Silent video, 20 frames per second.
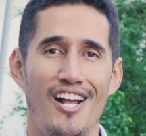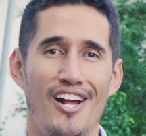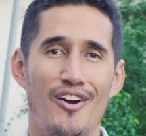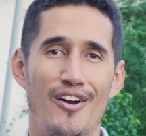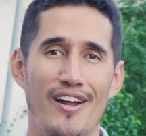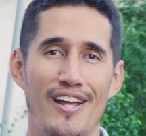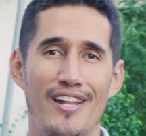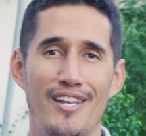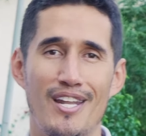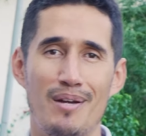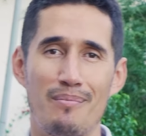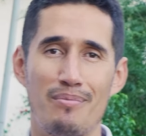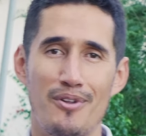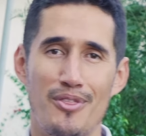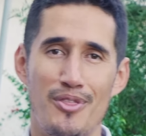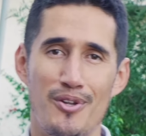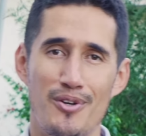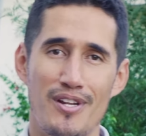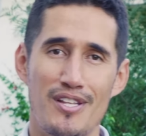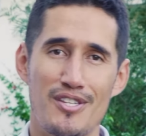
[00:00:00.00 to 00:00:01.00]
All right, number
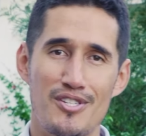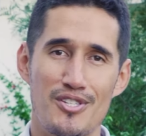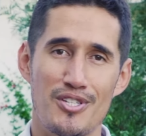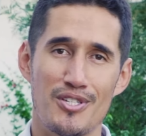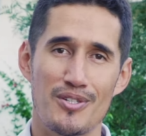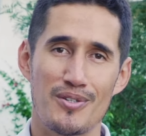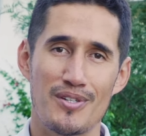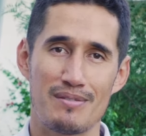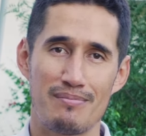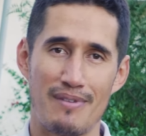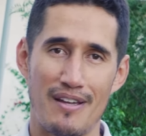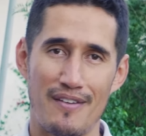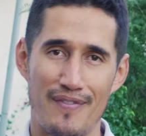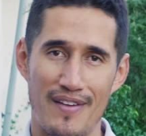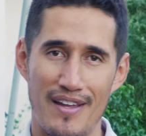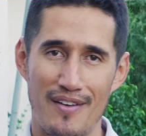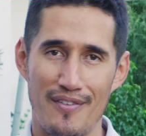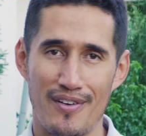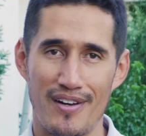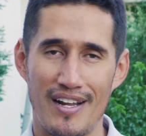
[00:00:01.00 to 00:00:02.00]
32 is my
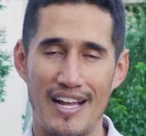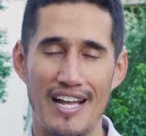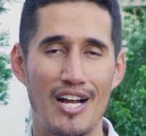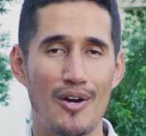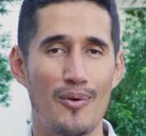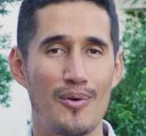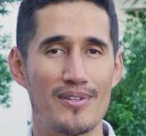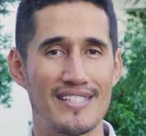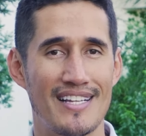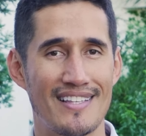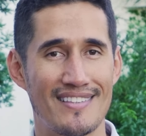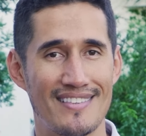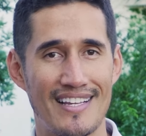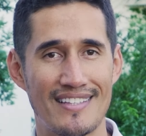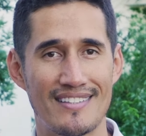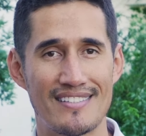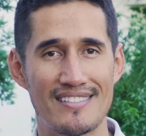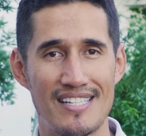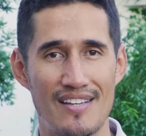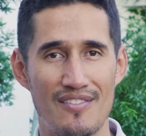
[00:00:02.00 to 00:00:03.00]
favorite. I always like
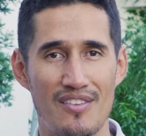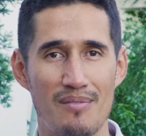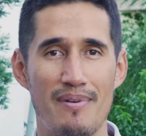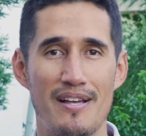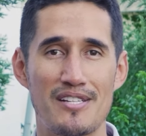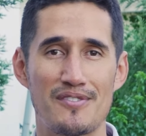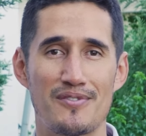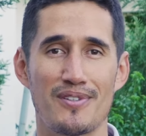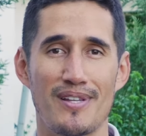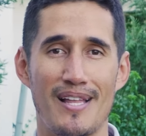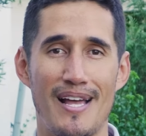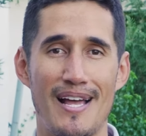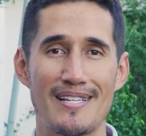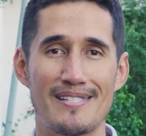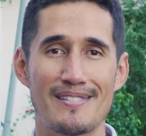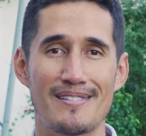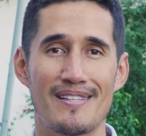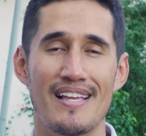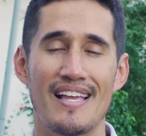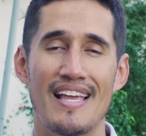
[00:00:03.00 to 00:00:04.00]
to save the best for
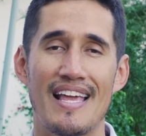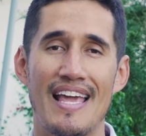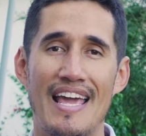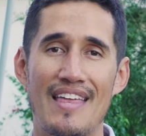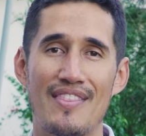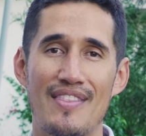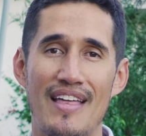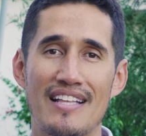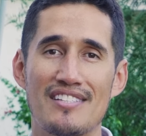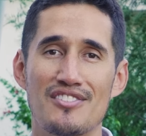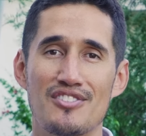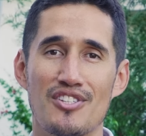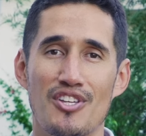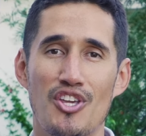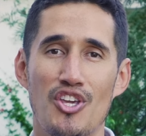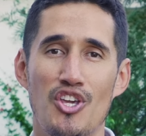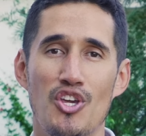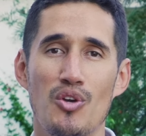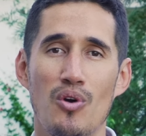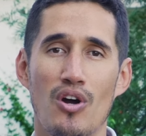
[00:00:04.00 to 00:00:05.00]
last, and that's the
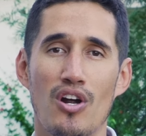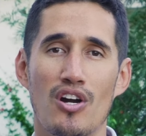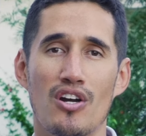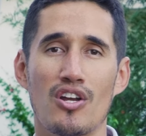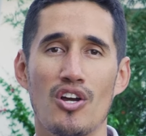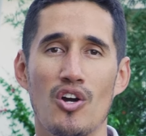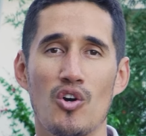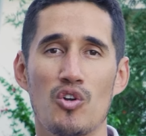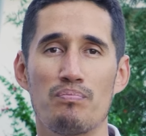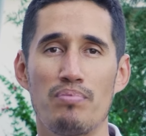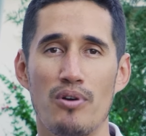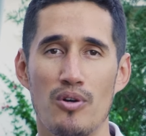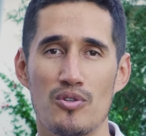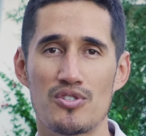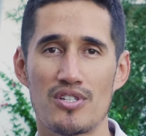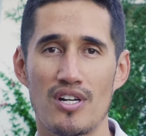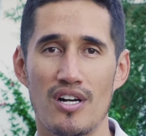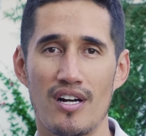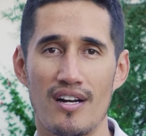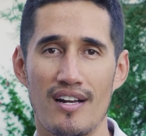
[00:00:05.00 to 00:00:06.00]
QR code
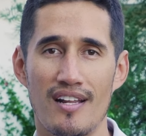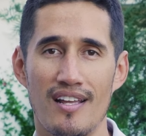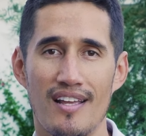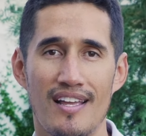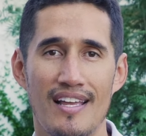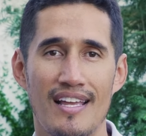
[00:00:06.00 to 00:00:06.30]
postcard.